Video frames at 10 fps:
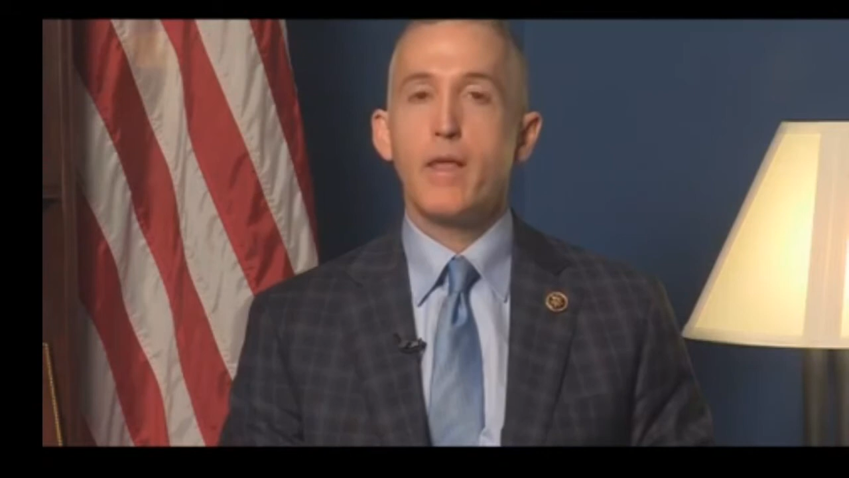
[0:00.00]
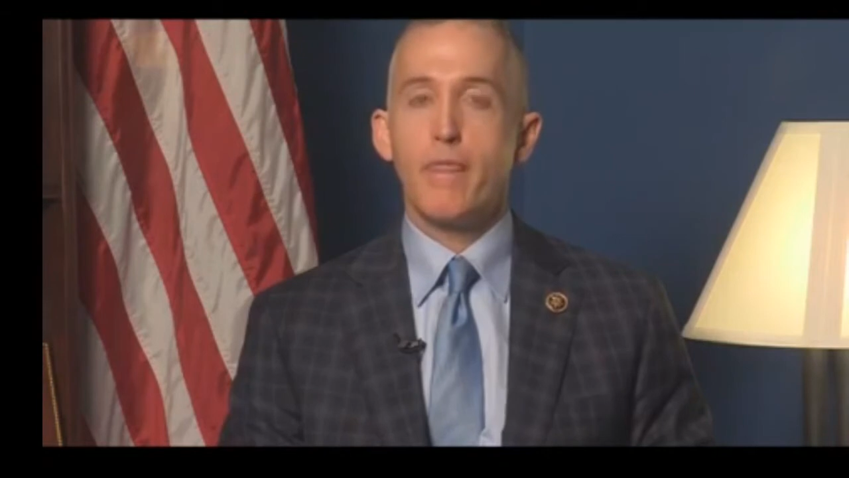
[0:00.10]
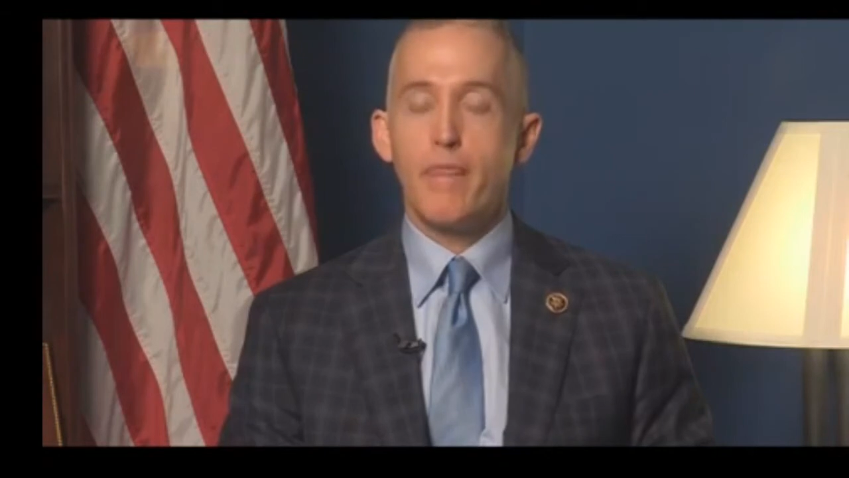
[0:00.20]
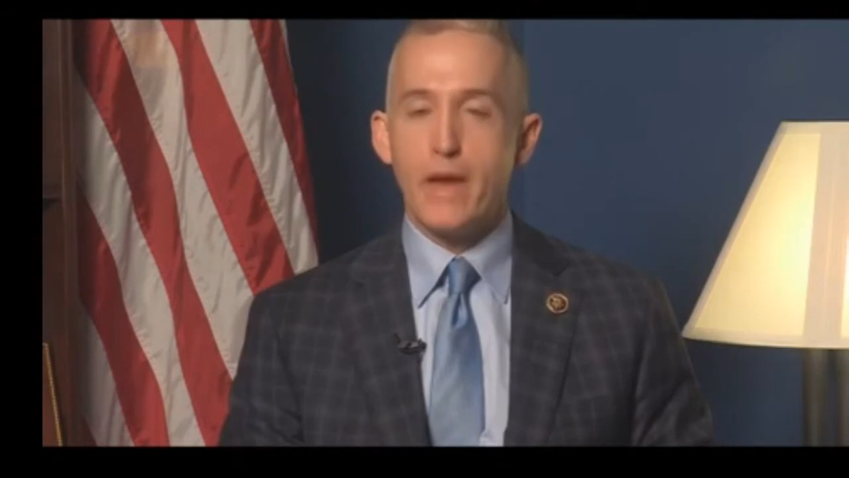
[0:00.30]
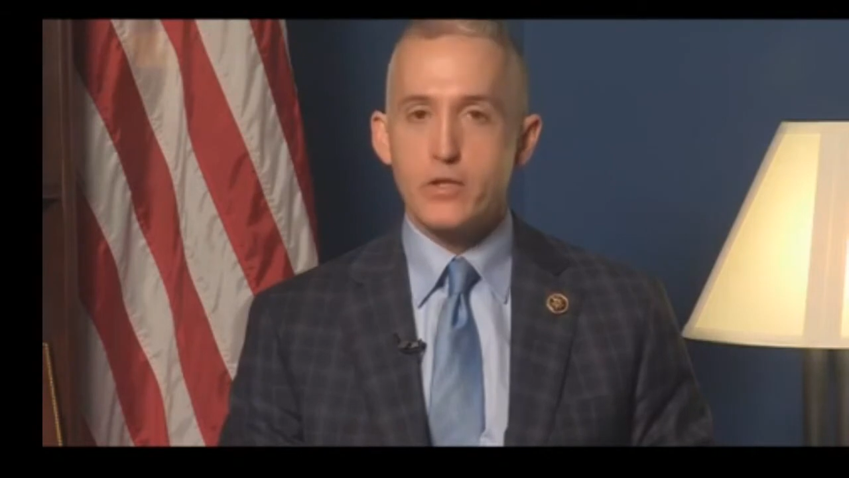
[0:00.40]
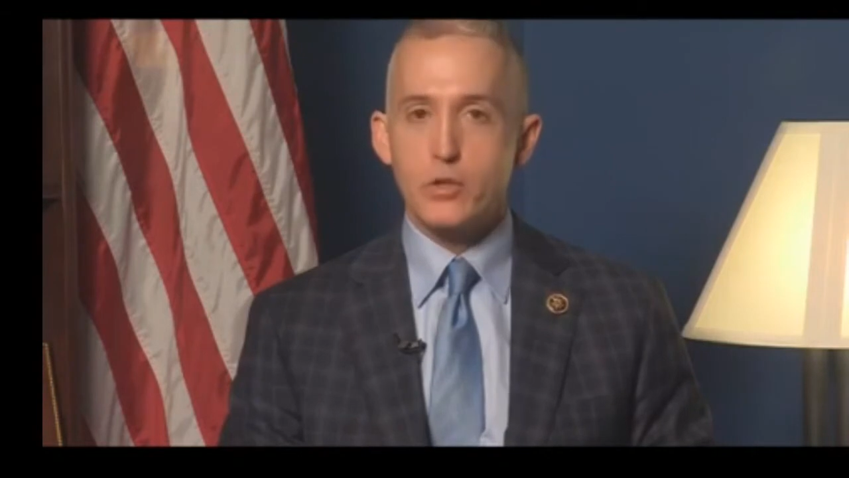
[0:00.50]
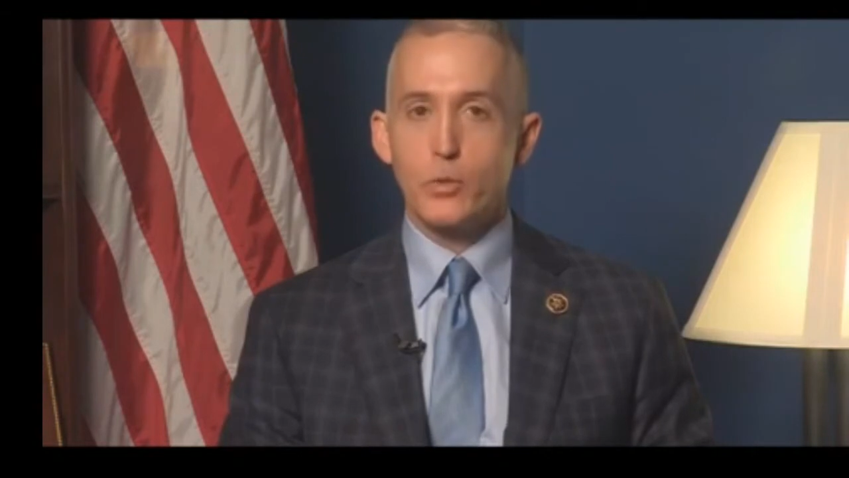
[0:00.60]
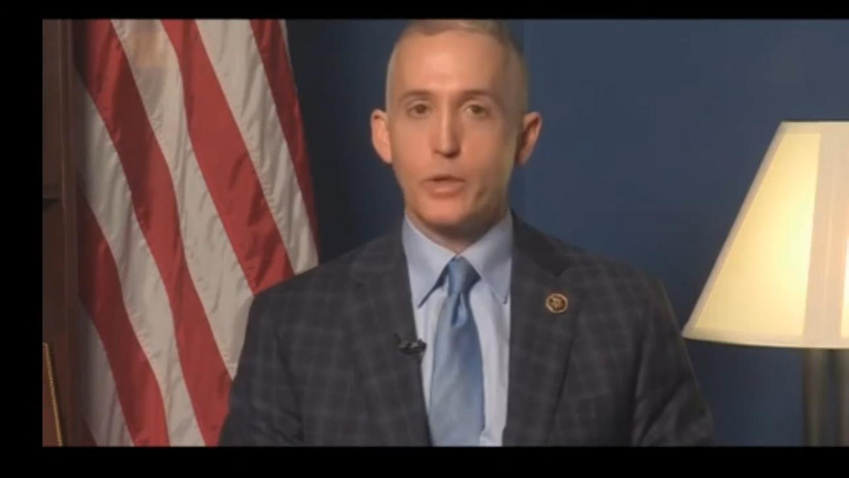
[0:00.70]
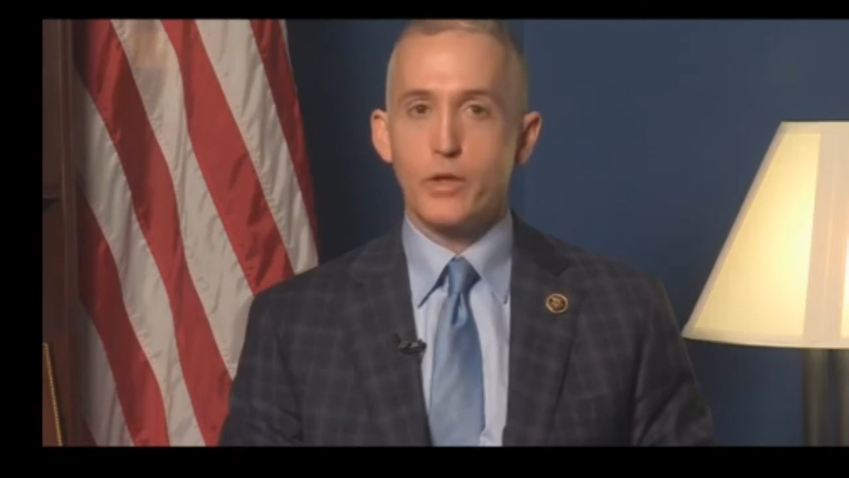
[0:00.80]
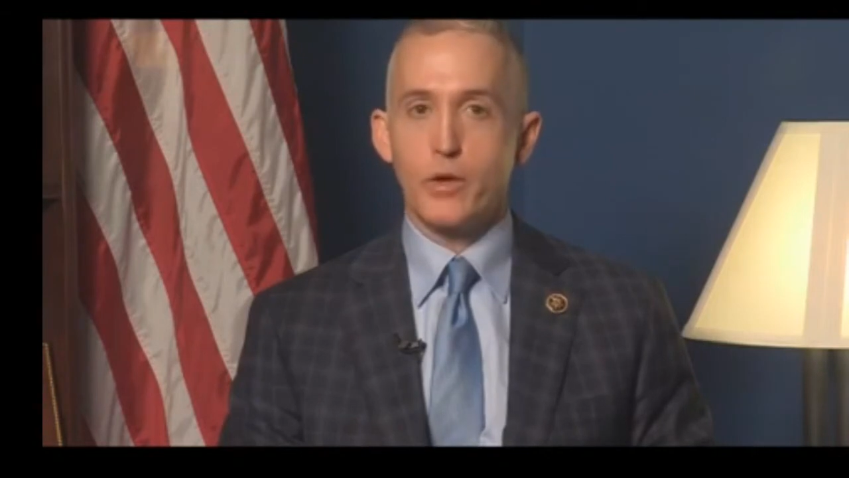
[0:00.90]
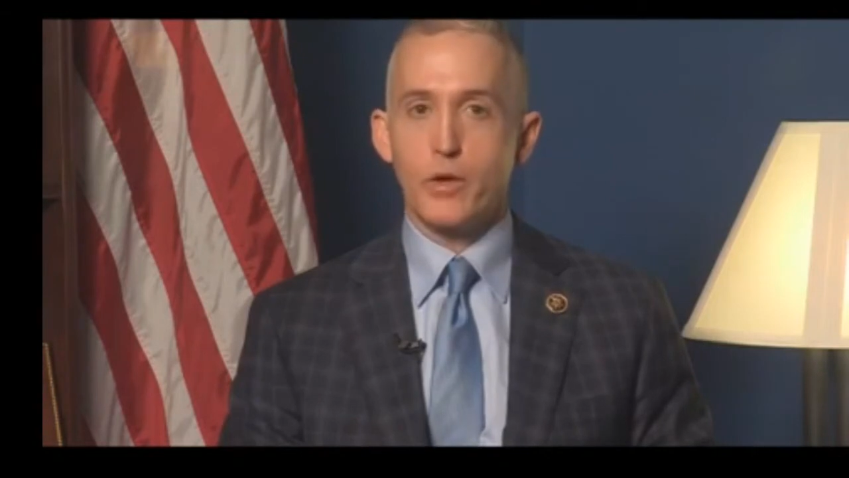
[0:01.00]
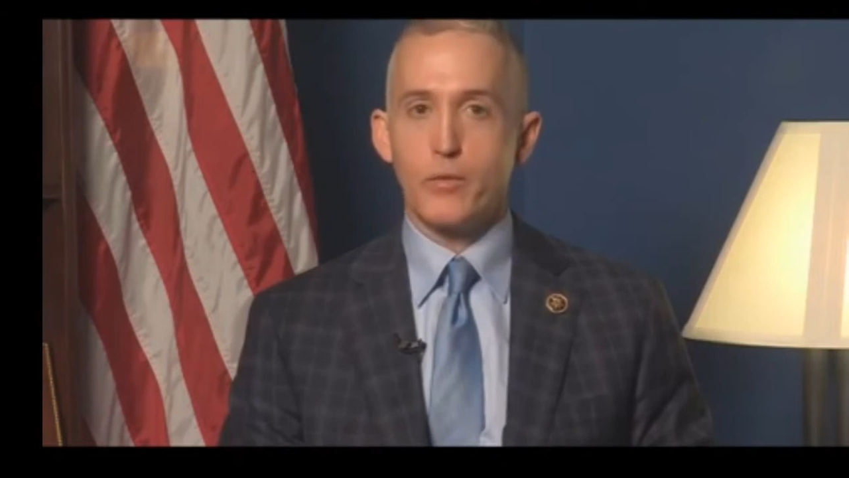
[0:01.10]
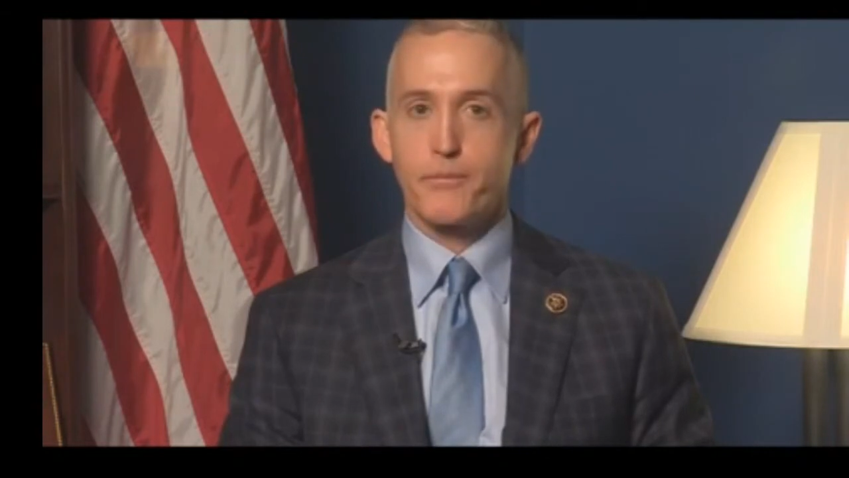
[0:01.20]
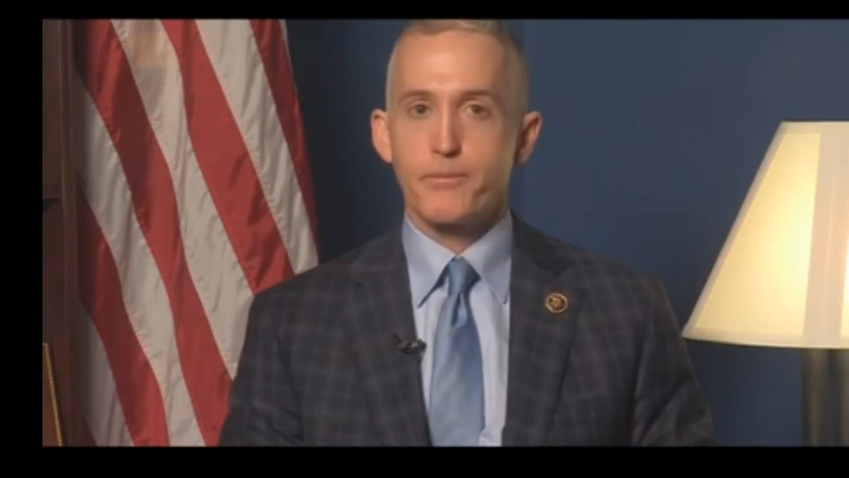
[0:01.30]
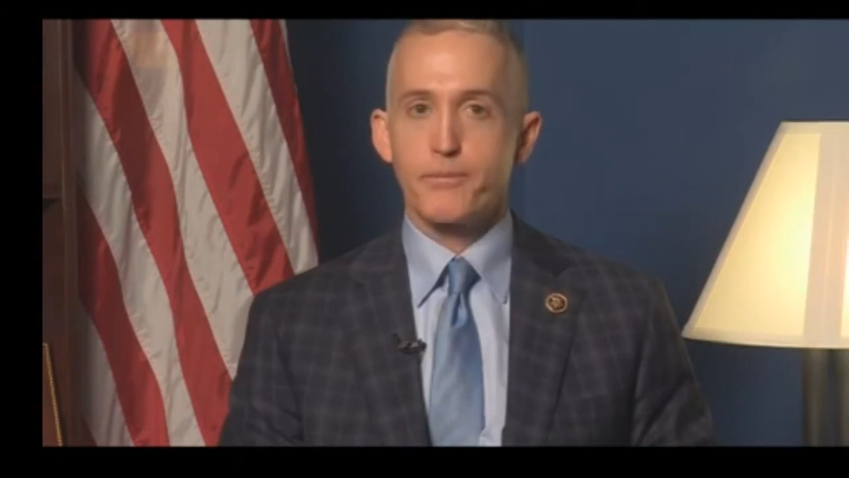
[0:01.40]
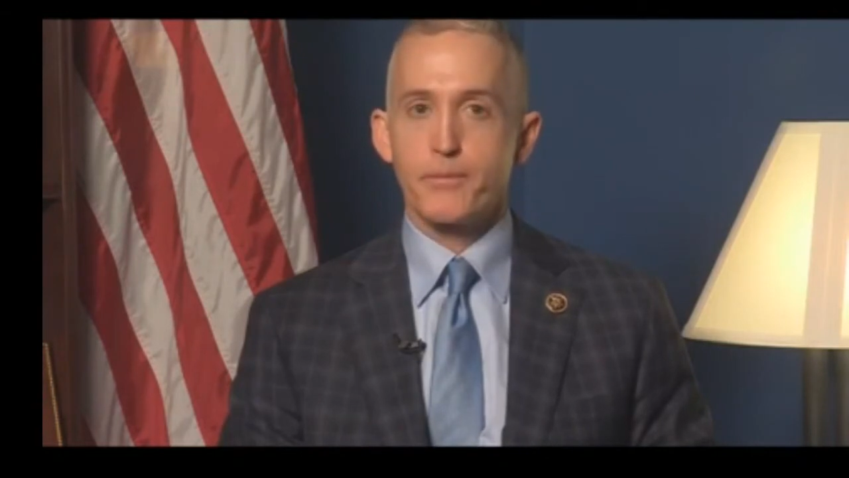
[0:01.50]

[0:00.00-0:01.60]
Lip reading: That's who we call.